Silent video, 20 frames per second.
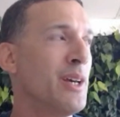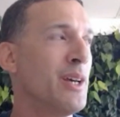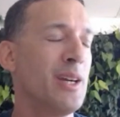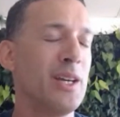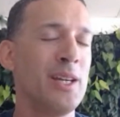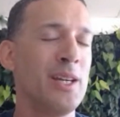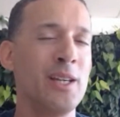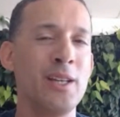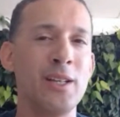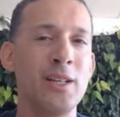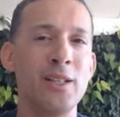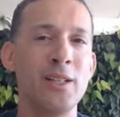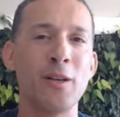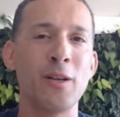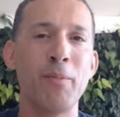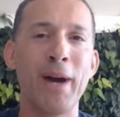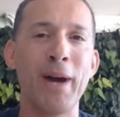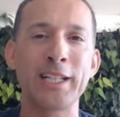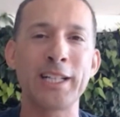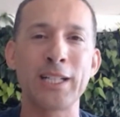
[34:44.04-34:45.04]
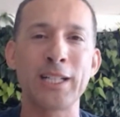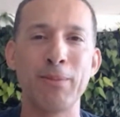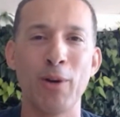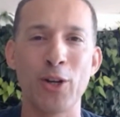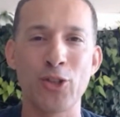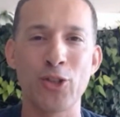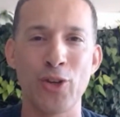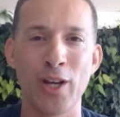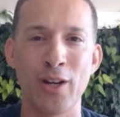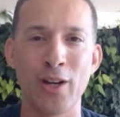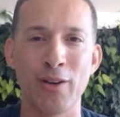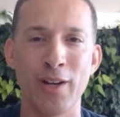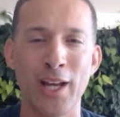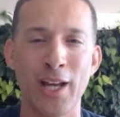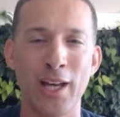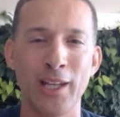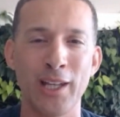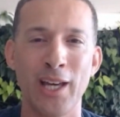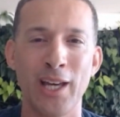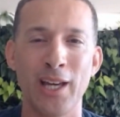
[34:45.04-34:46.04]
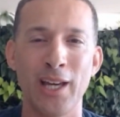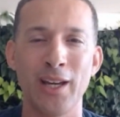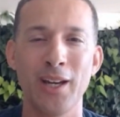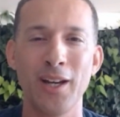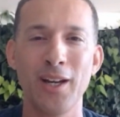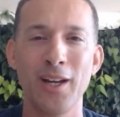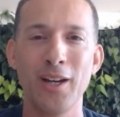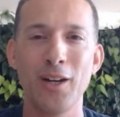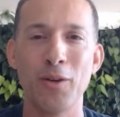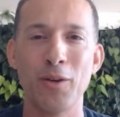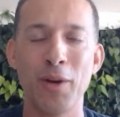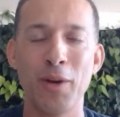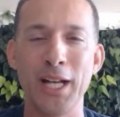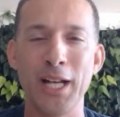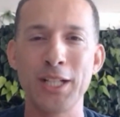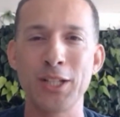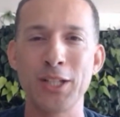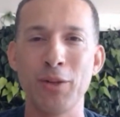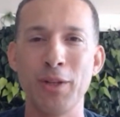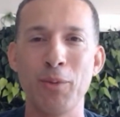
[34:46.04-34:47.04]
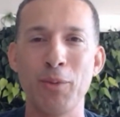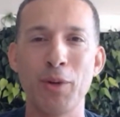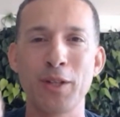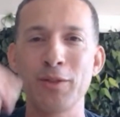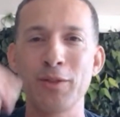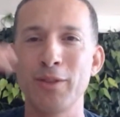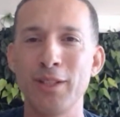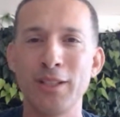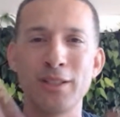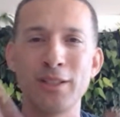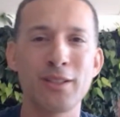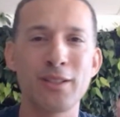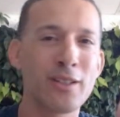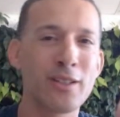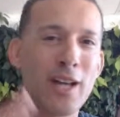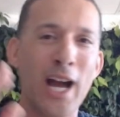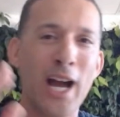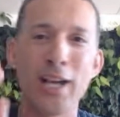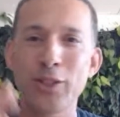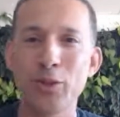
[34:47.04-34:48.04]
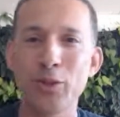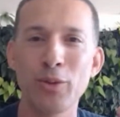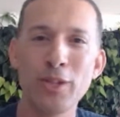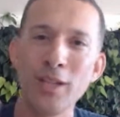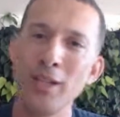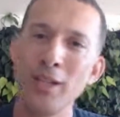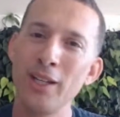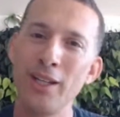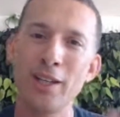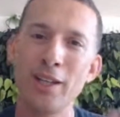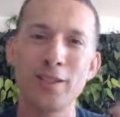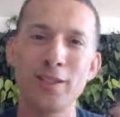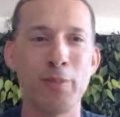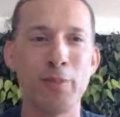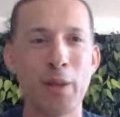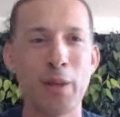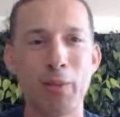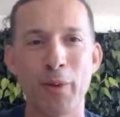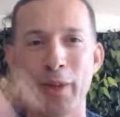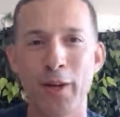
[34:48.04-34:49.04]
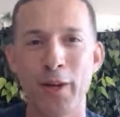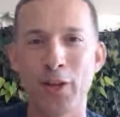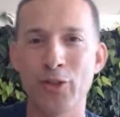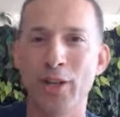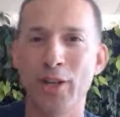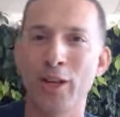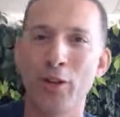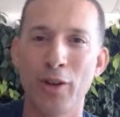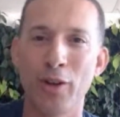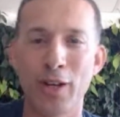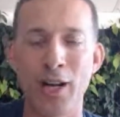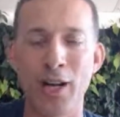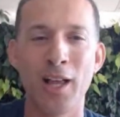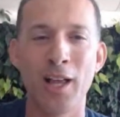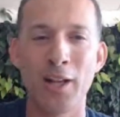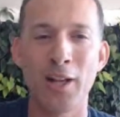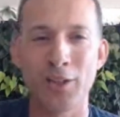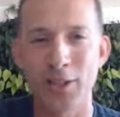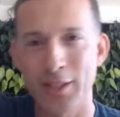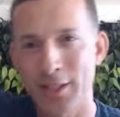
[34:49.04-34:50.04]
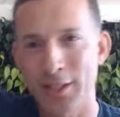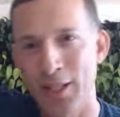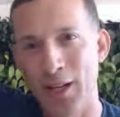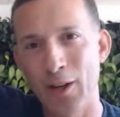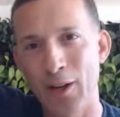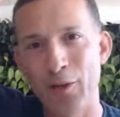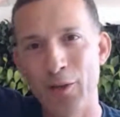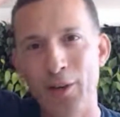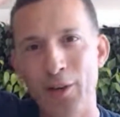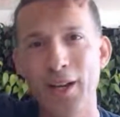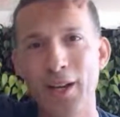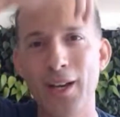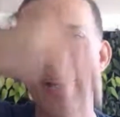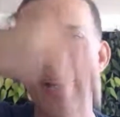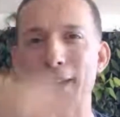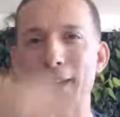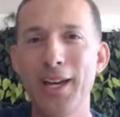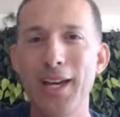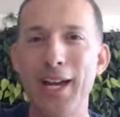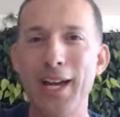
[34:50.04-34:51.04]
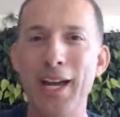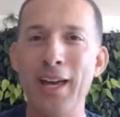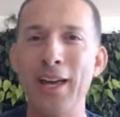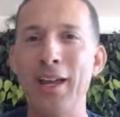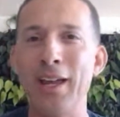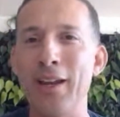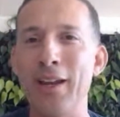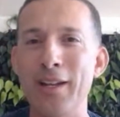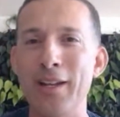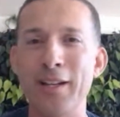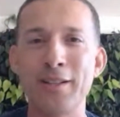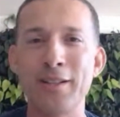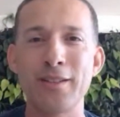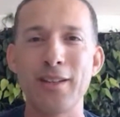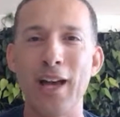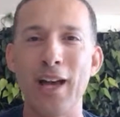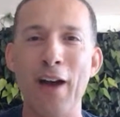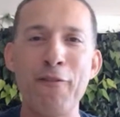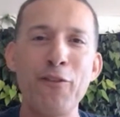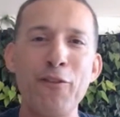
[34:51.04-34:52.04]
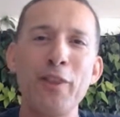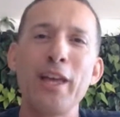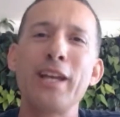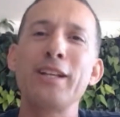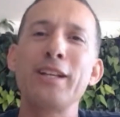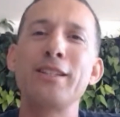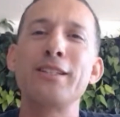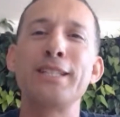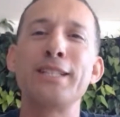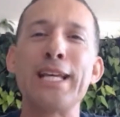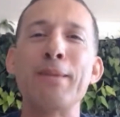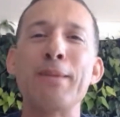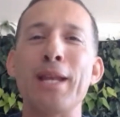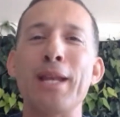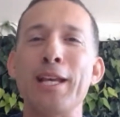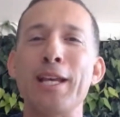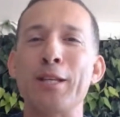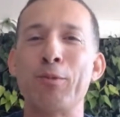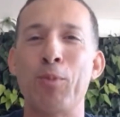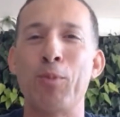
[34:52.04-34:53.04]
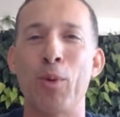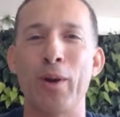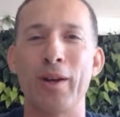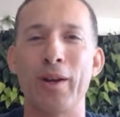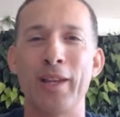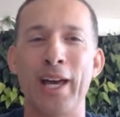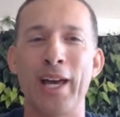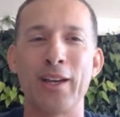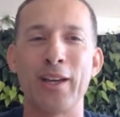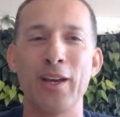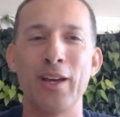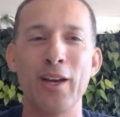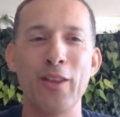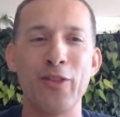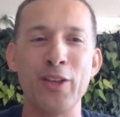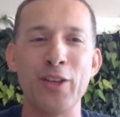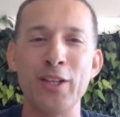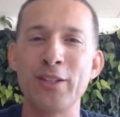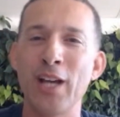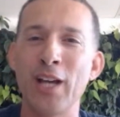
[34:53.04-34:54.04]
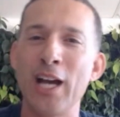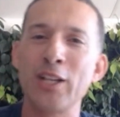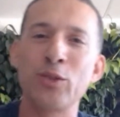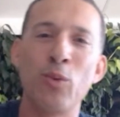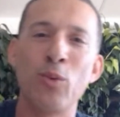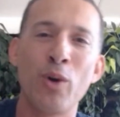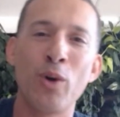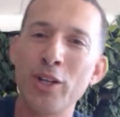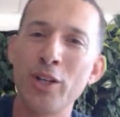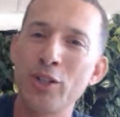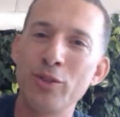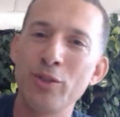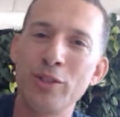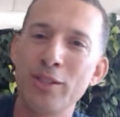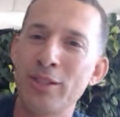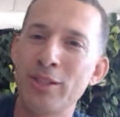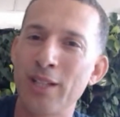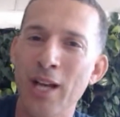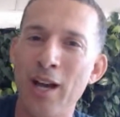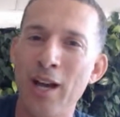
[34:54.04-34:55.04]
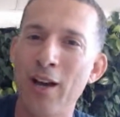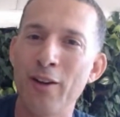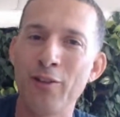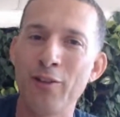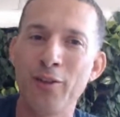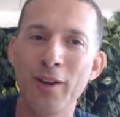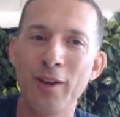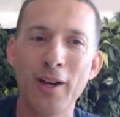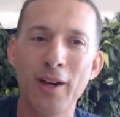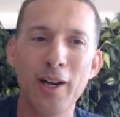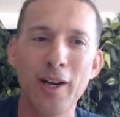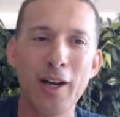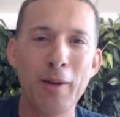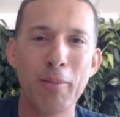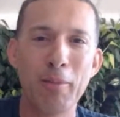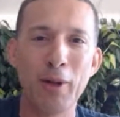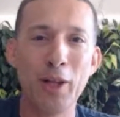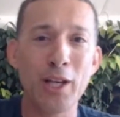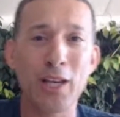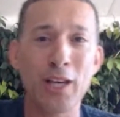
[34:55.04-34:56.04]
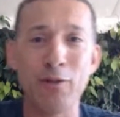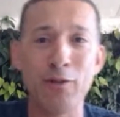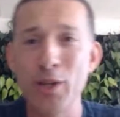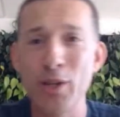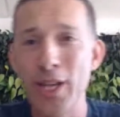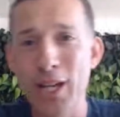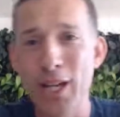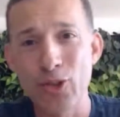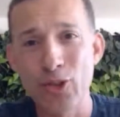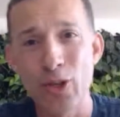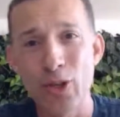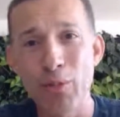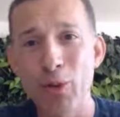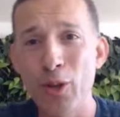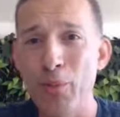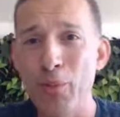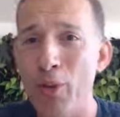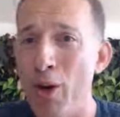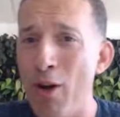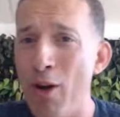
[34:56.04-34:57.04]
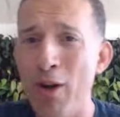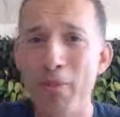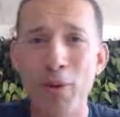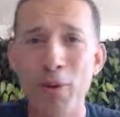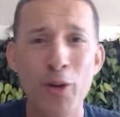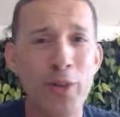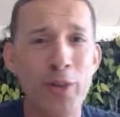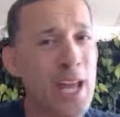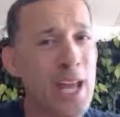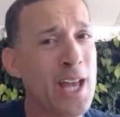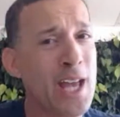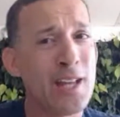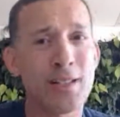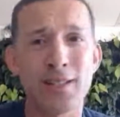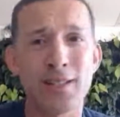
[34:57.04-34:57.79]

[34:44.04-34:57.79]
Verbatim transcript: is a basketball trainer in LA right? So he works with these high school kids and people that are trying to go to college and stuff. And it's I feel like it's the same in any sport. Like these guys yeah. want to do this stuff, but look, if you can't dribble the ball on both hands,